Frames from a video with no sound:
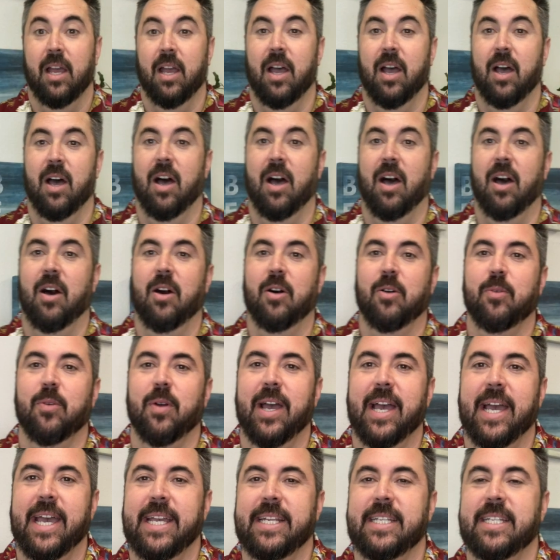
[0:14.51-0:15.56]
All
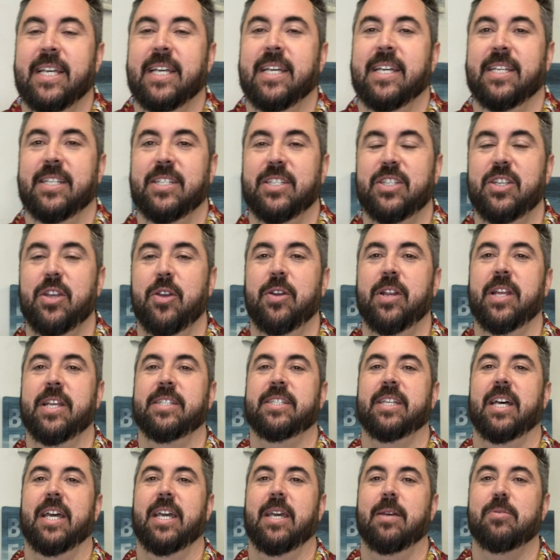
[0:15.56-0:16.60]
right, Students,
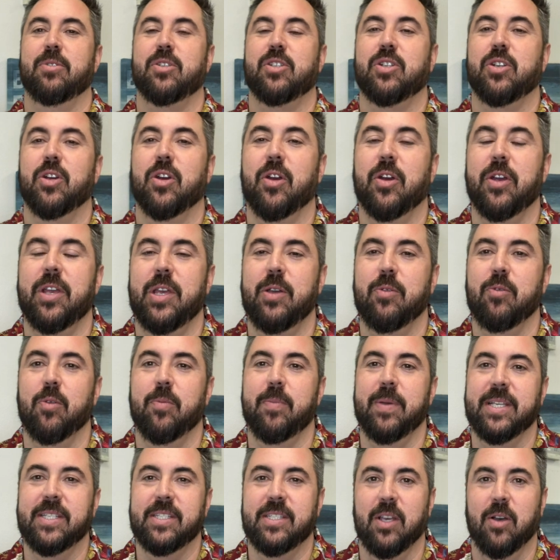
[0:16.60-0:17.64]
I am sure you will
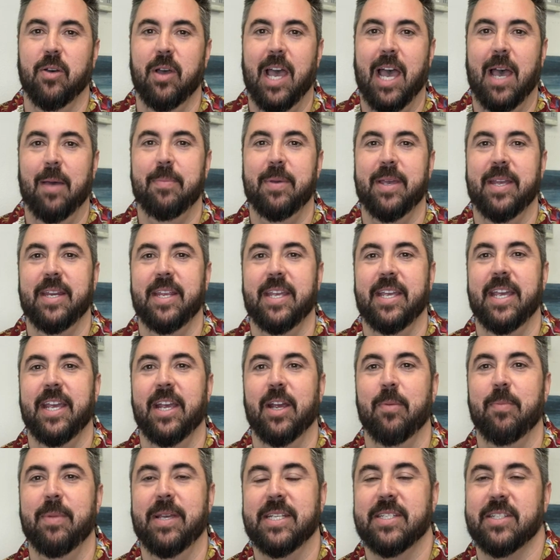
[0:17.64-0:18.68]
be so happy to
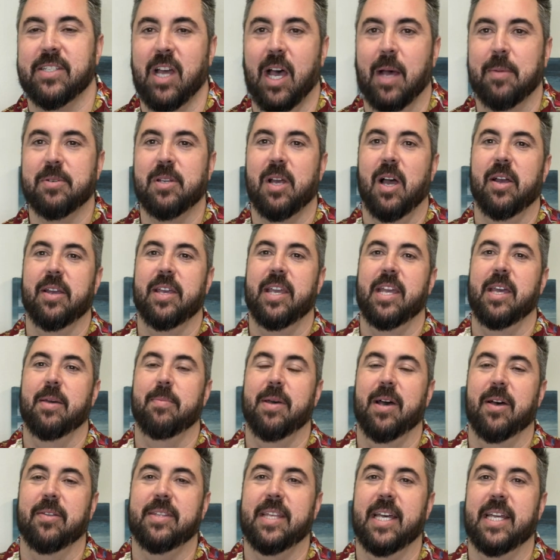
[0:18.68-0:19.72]
hear me stop talking
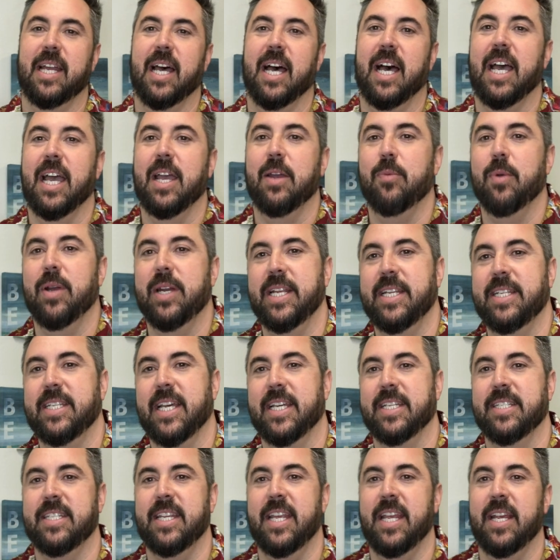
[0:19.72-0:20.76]
about that iReady
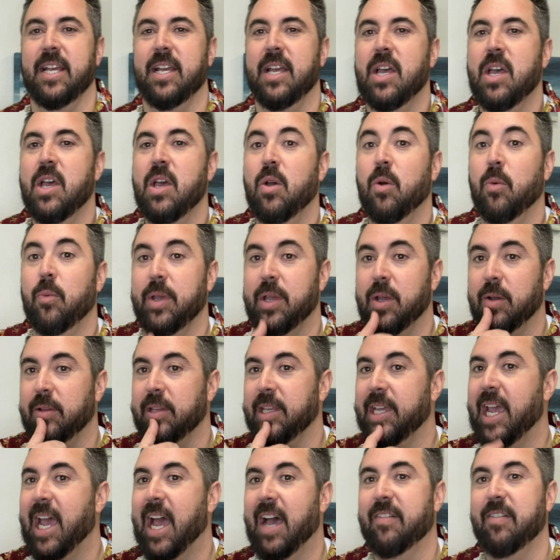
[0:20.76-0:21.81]
testing. We
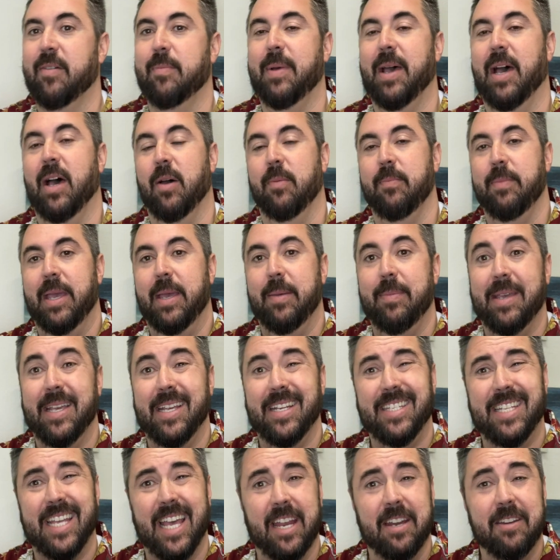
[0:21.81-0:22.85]
only have about maybe
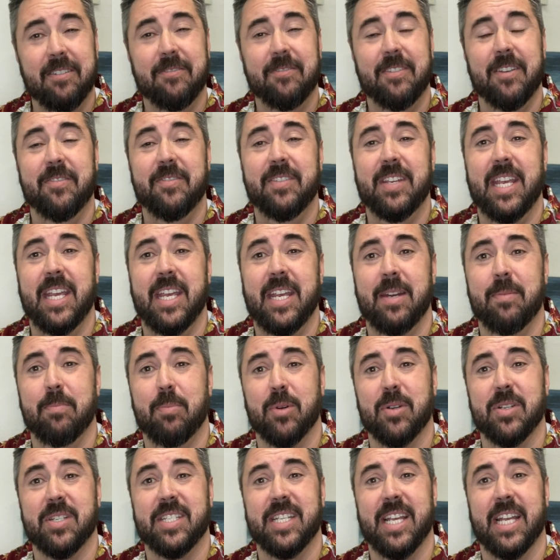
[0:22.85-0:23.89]
10,
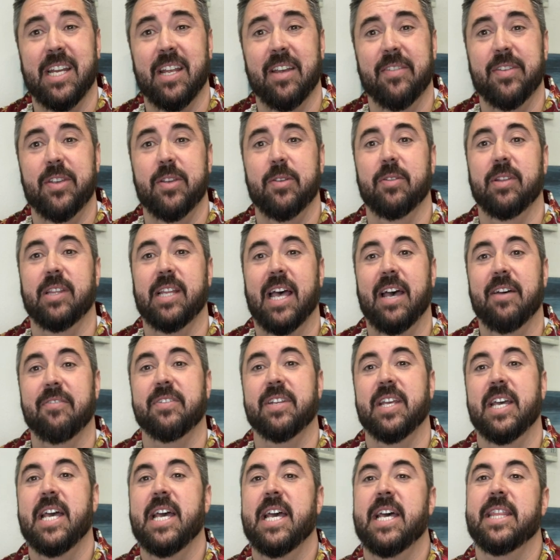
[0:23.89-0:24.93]
15% of you
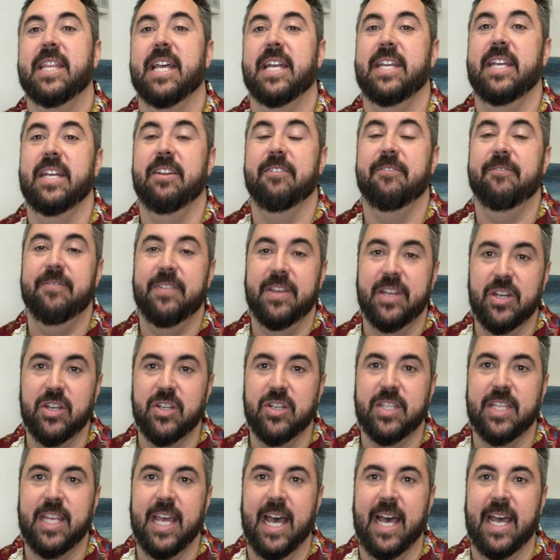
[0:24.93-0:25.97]
left that need to
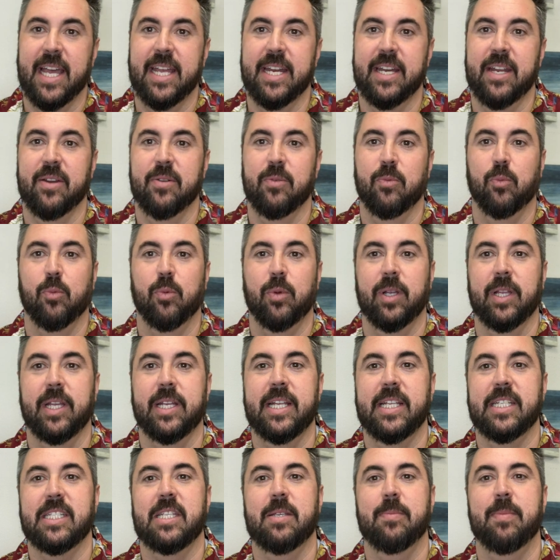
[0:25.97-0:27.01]
finish that, and it really
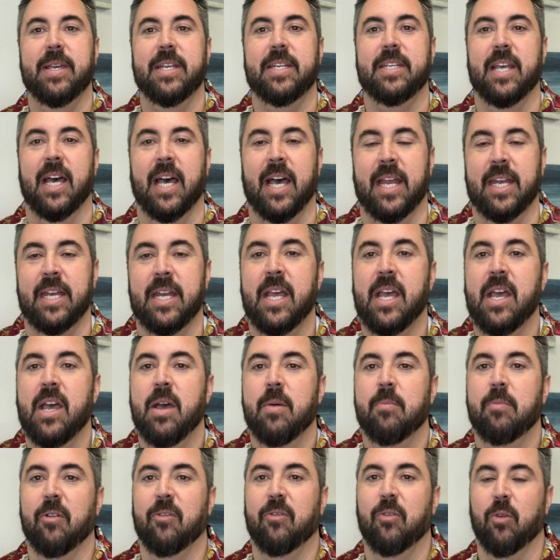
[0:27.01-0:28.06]
needs to be done
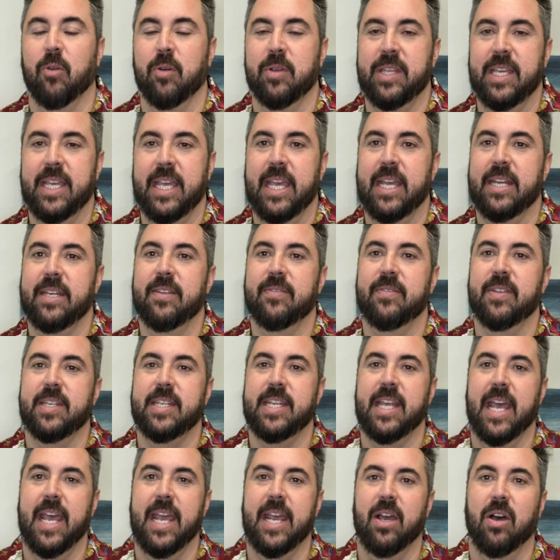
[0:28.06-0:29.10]
before the end of the
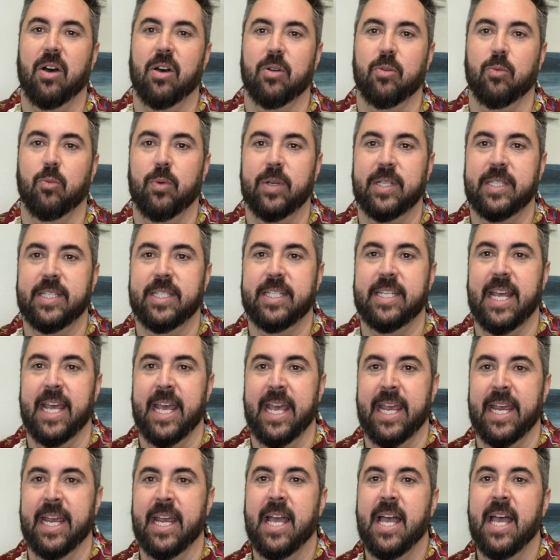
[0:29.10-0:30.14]
day on
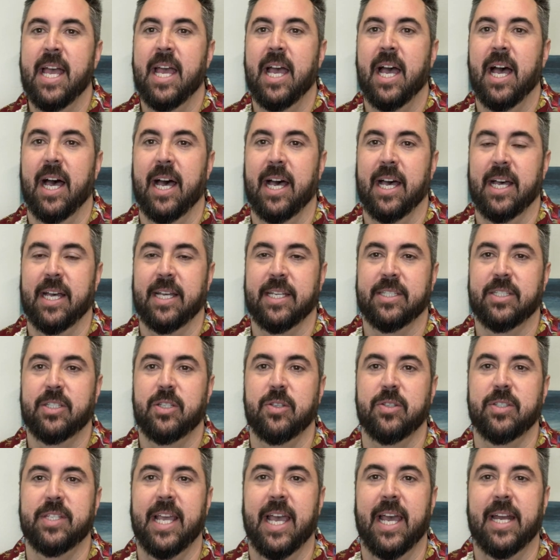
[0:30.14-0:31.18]
Wednesday. Uh,
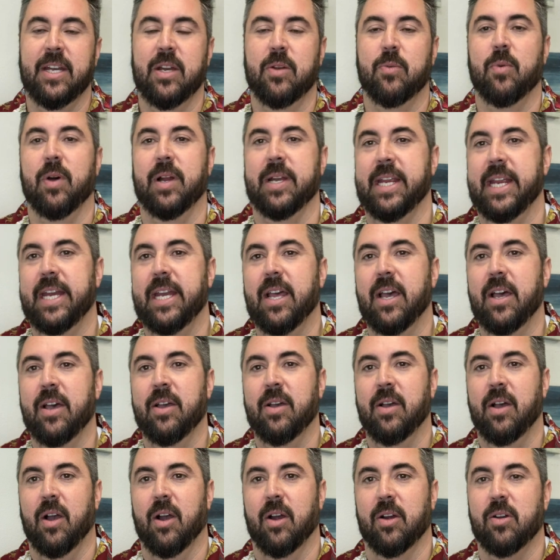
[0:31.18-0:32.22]
Suzanne and
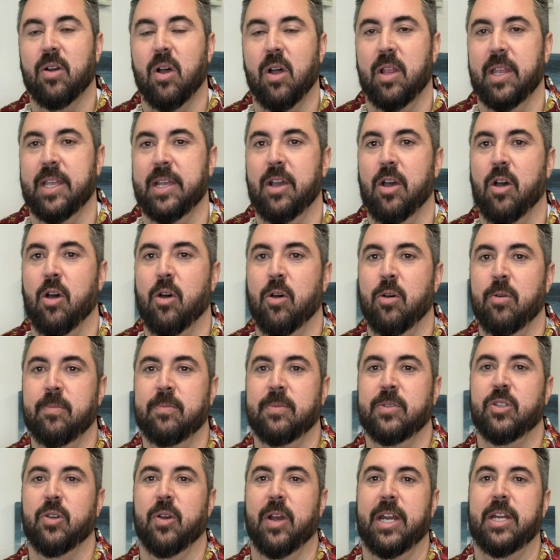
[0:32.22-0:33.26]
Juanita are calling
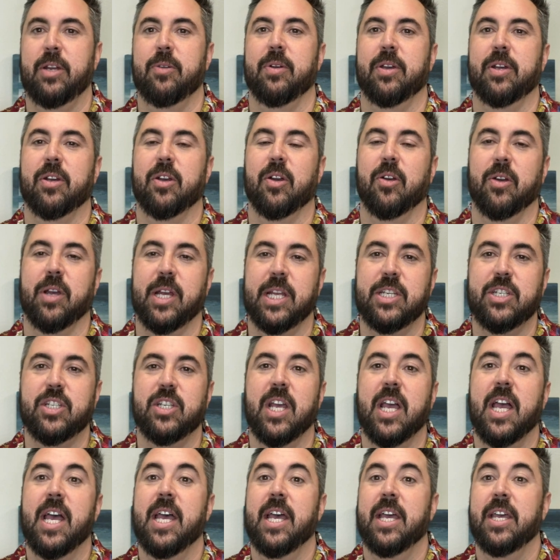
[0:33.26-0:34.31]
home, trying to encourage
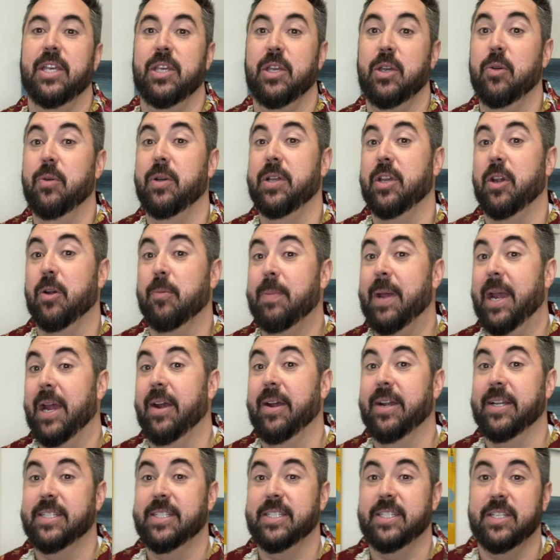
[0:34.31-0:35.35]
you and your
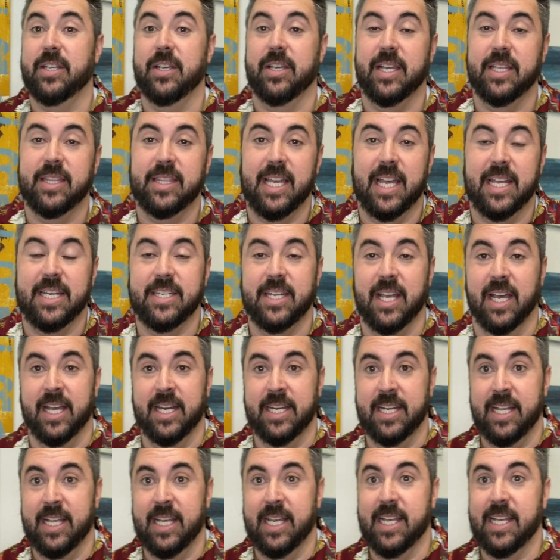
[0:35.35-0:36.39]
parents to get that
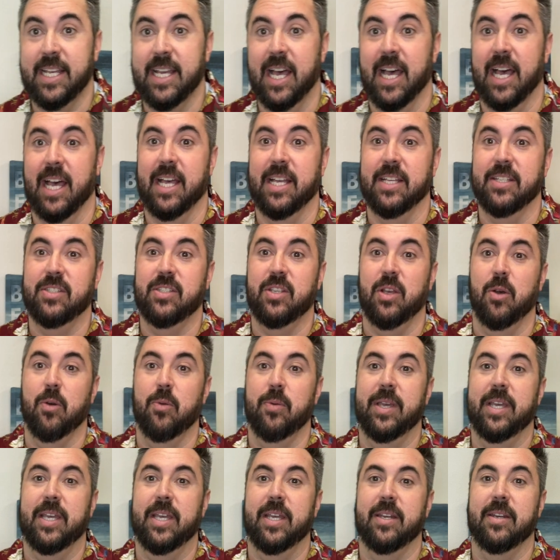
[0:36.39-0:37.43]
done uh, so
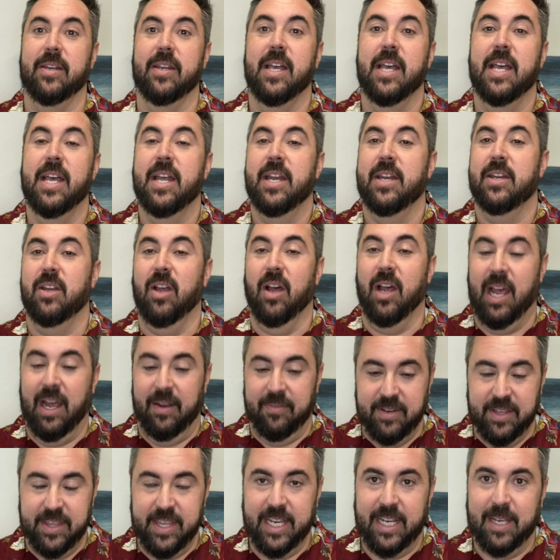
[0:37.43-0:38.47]
we can not have
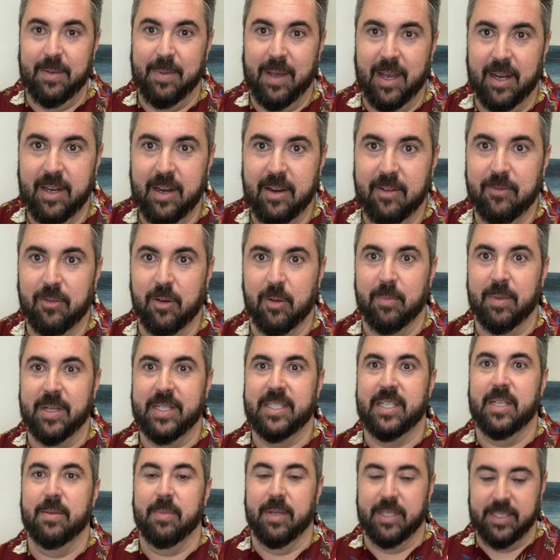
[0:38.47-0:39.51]
to think about it for
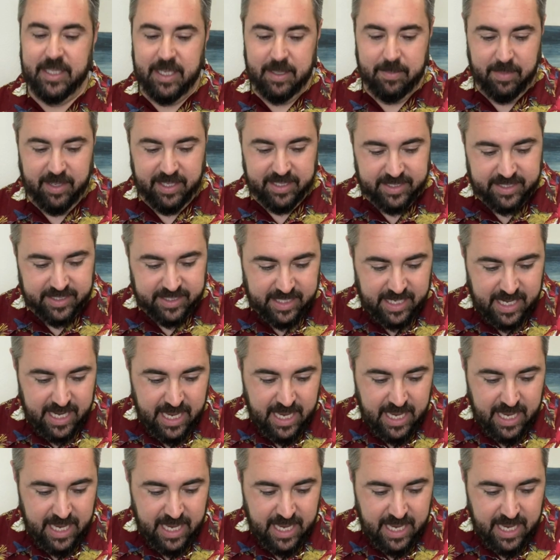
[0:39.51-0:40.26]
months and months and months.